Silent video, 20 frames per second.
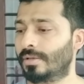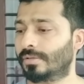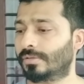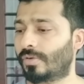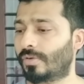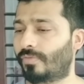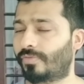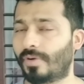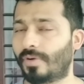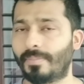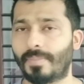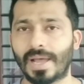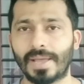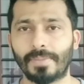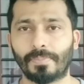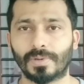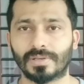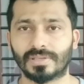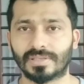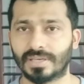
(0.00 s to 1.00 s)
So from
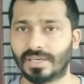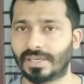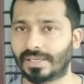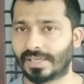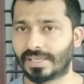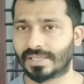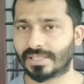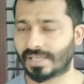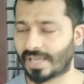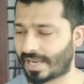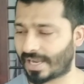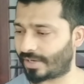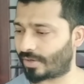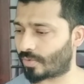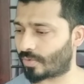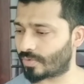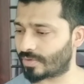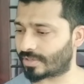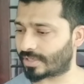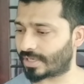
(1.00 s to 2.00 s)
my personal taste, I
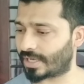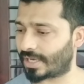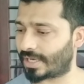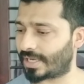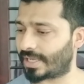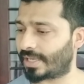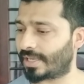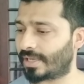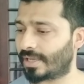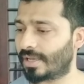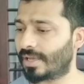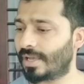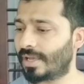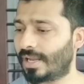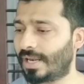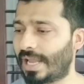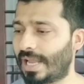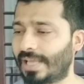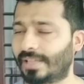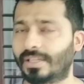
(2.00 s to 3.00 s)
don't really
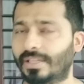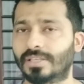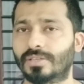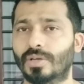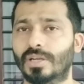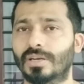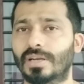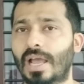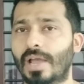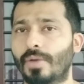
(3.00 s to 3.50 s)
like this one.